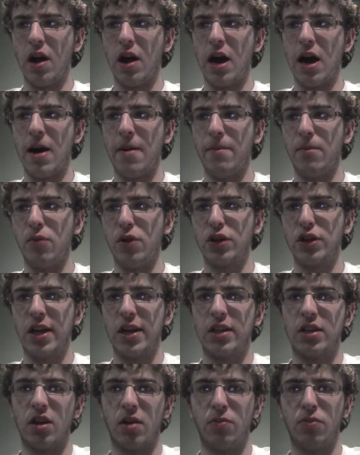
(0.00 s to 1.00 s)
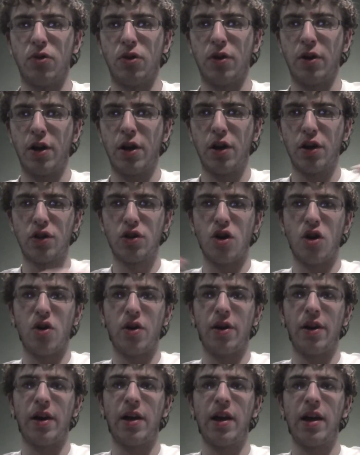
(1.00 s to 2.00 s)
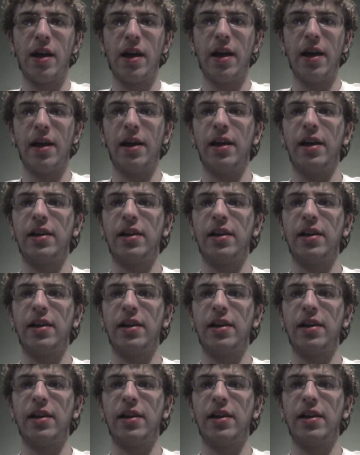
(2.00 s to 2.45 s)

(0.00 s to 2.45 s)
um, which ends up go uh,